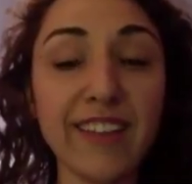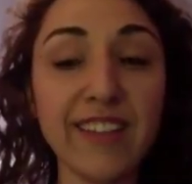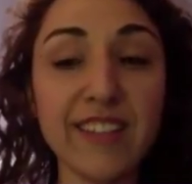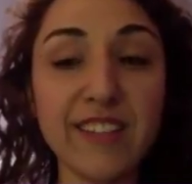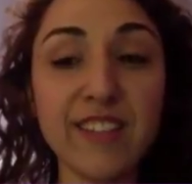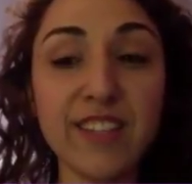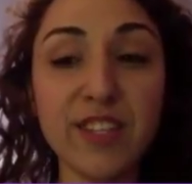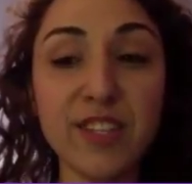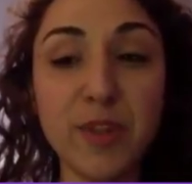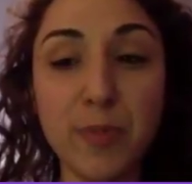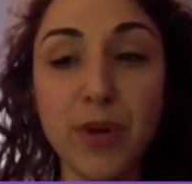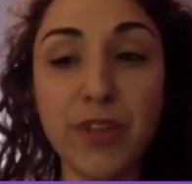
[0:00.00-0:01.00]
it's
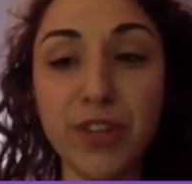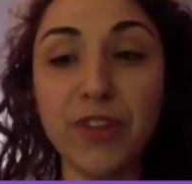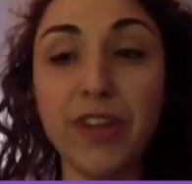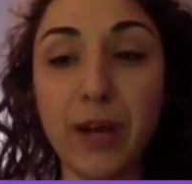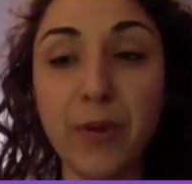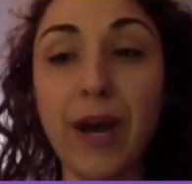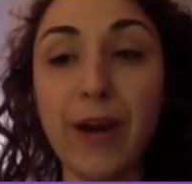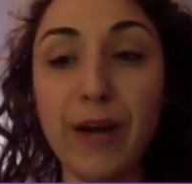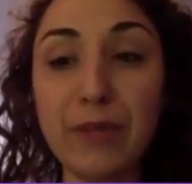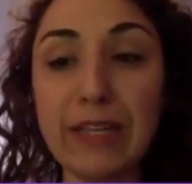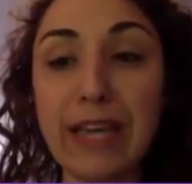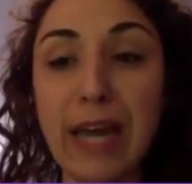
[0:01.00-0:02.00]
to the point that you're like, wow,
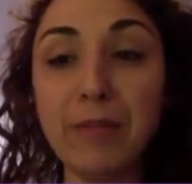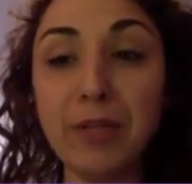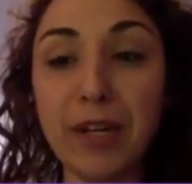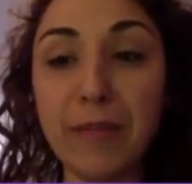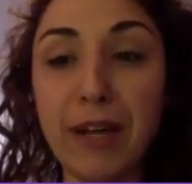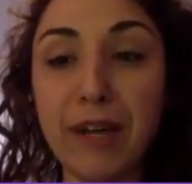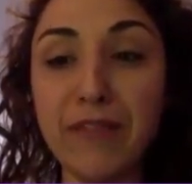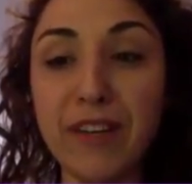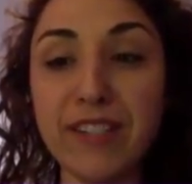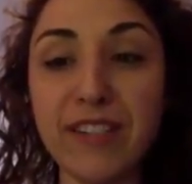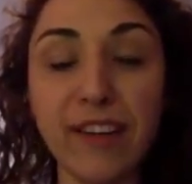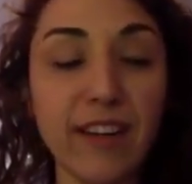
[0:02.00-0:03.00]
I really am good at
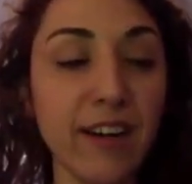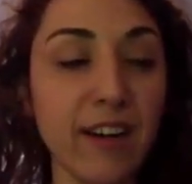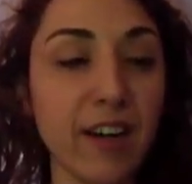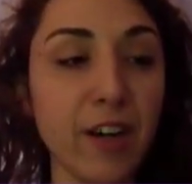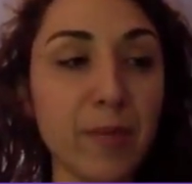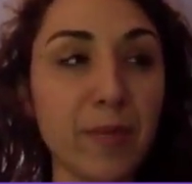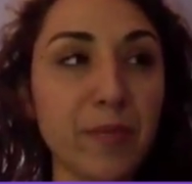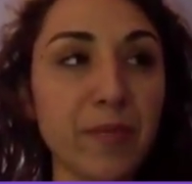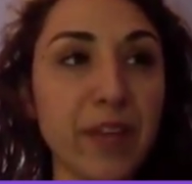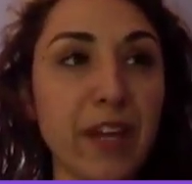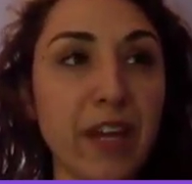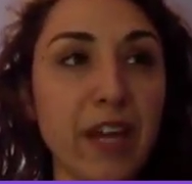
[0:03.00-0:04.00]
manifesting.
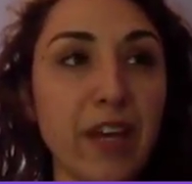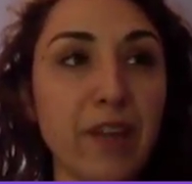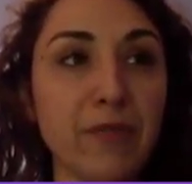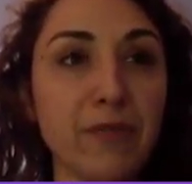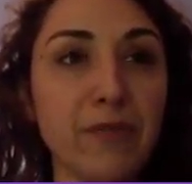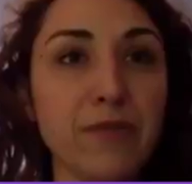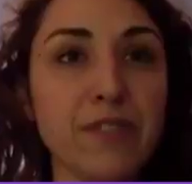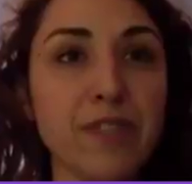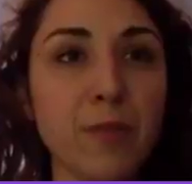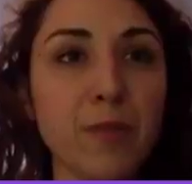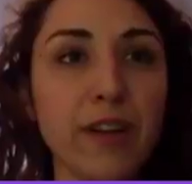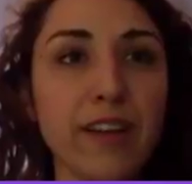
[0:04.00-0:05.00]
If
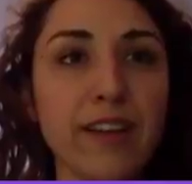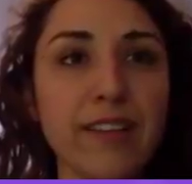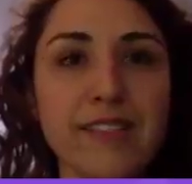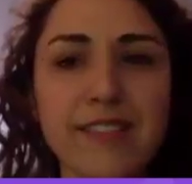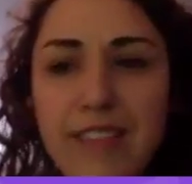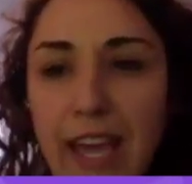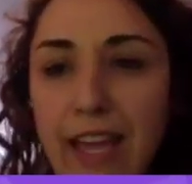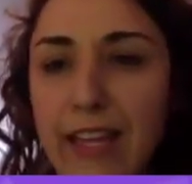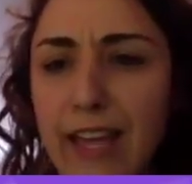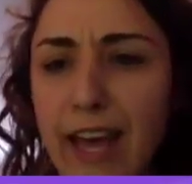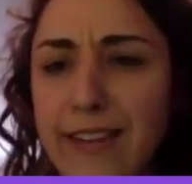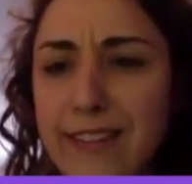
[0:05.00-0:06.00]
someone is
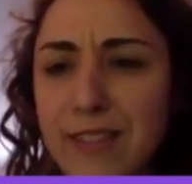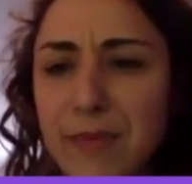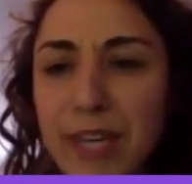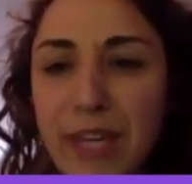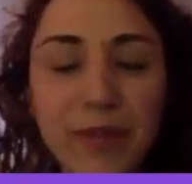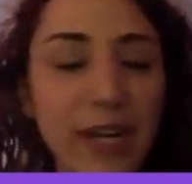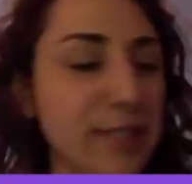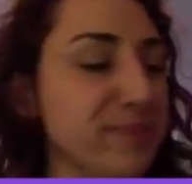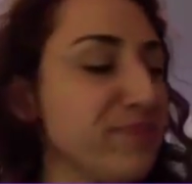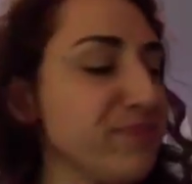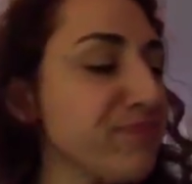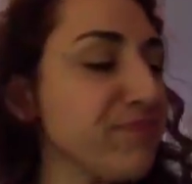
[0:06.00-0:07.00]
saying that to me,
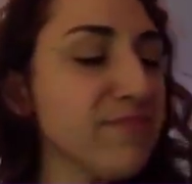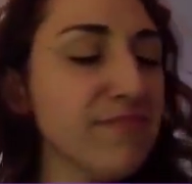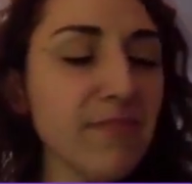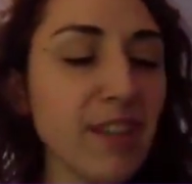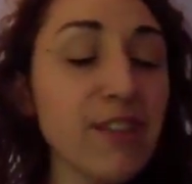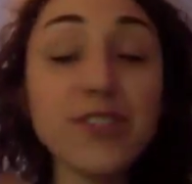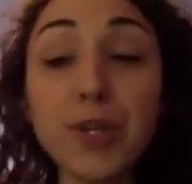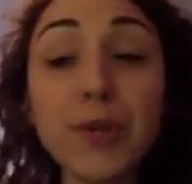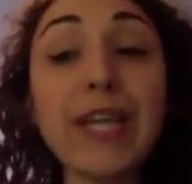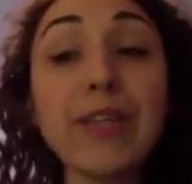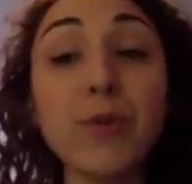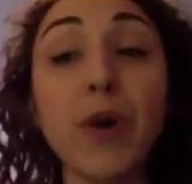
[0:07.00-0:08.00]
right?
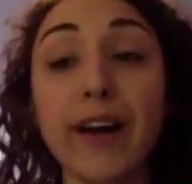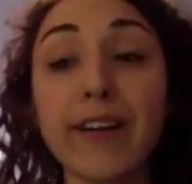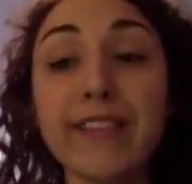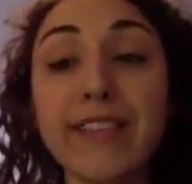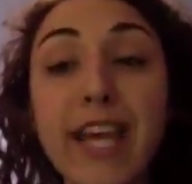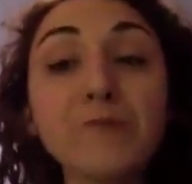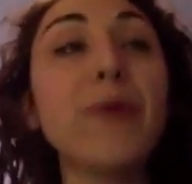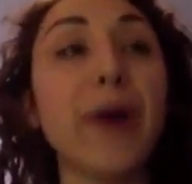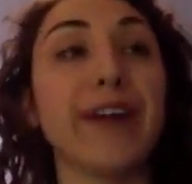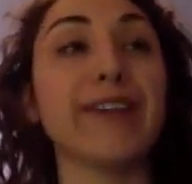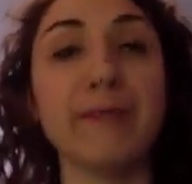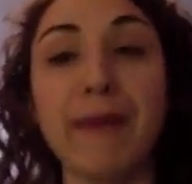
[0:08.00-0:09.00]
So it works. It
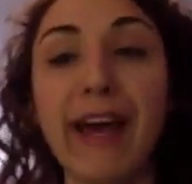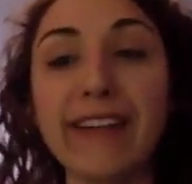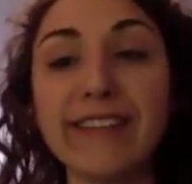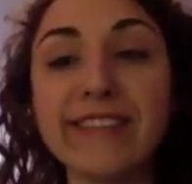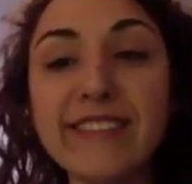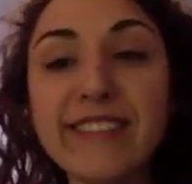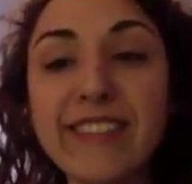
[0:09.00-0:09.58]
works, man.